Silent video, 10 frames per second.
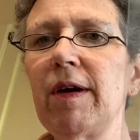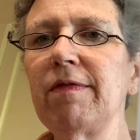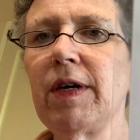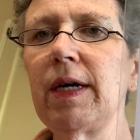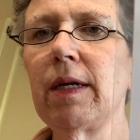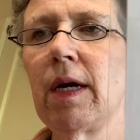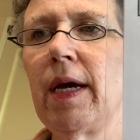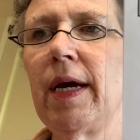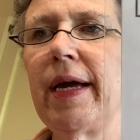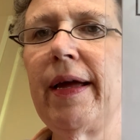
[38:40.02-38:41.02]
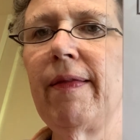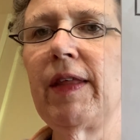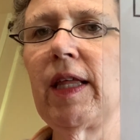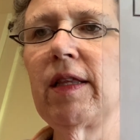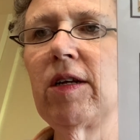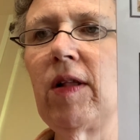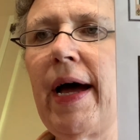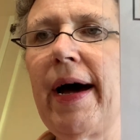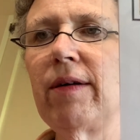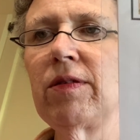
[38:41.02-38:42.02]
of it in the Little
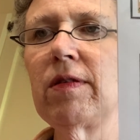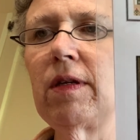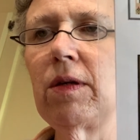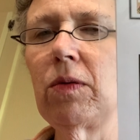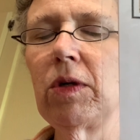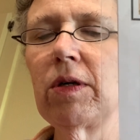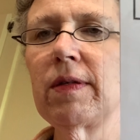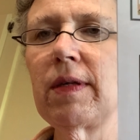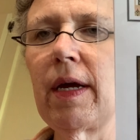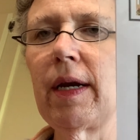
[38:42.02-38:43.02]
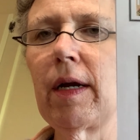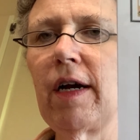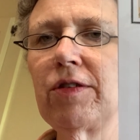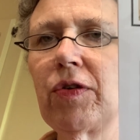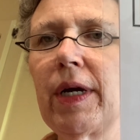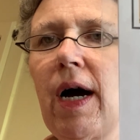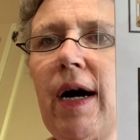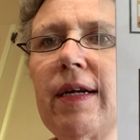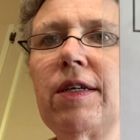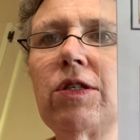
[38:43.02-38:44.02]
House Needleworks and Country
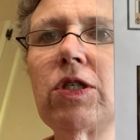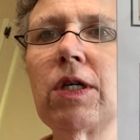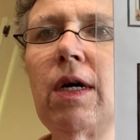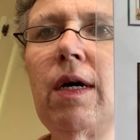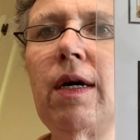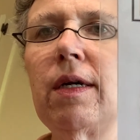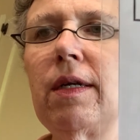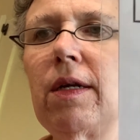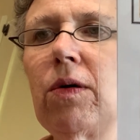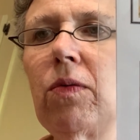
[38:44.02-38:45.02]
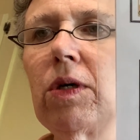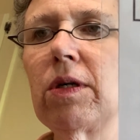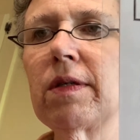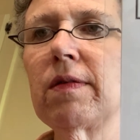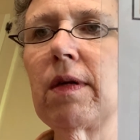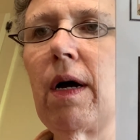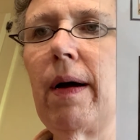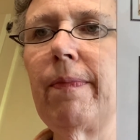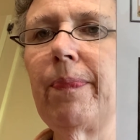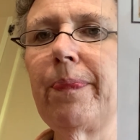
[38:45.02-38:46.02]
Cottage
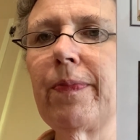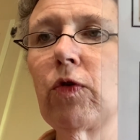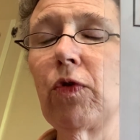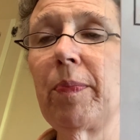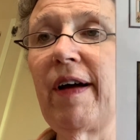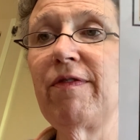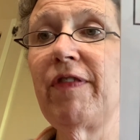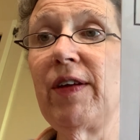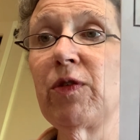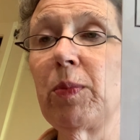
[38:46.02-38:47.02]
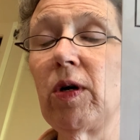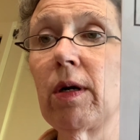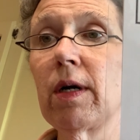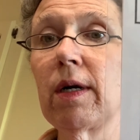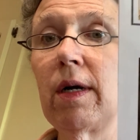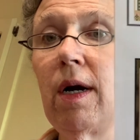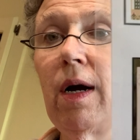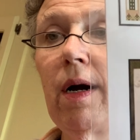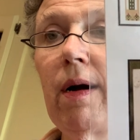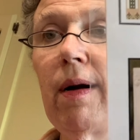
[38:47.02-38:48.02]
Needleworks group on Facebook.
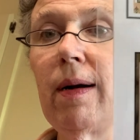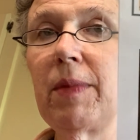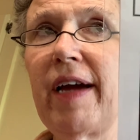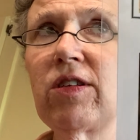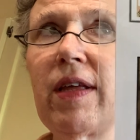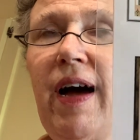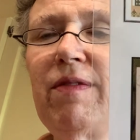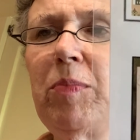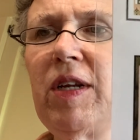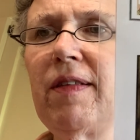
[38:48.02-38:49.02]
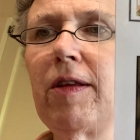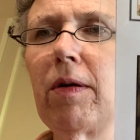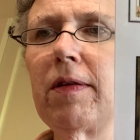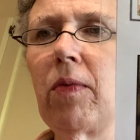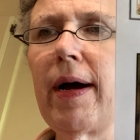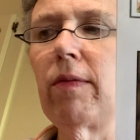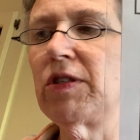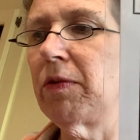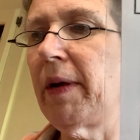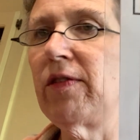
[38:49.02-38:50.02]
I actually haven't been in there in a while,
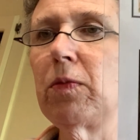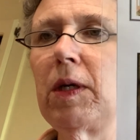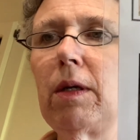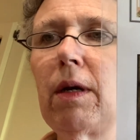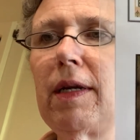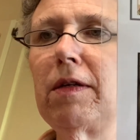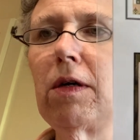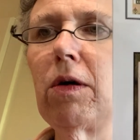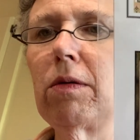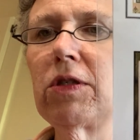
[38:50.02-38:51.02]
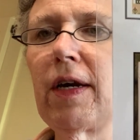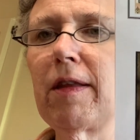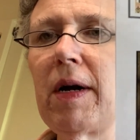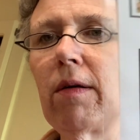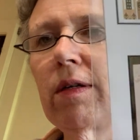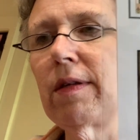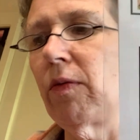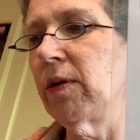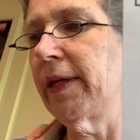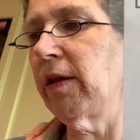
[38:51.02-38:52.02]
which reminds me, I need to go check them out because I
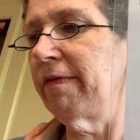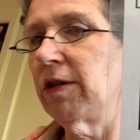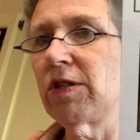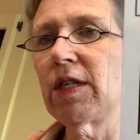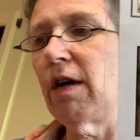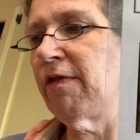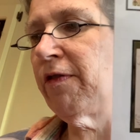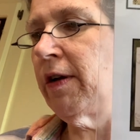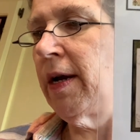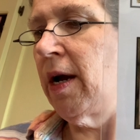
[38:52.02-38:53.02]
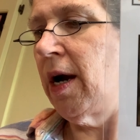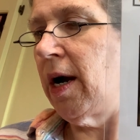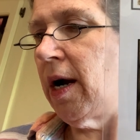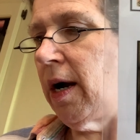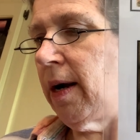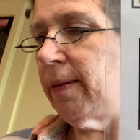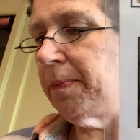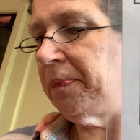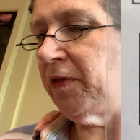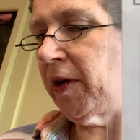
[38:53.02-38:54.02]
really love their stuff.
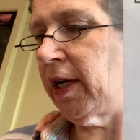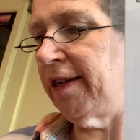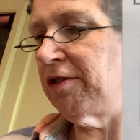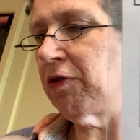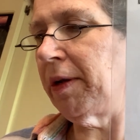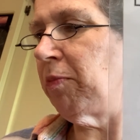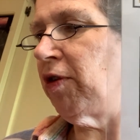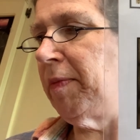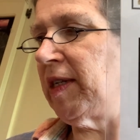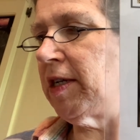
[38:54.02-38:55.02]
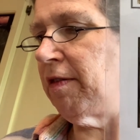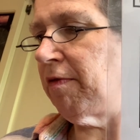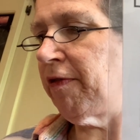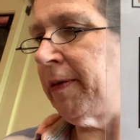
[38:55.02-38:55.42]
Very country and primitive.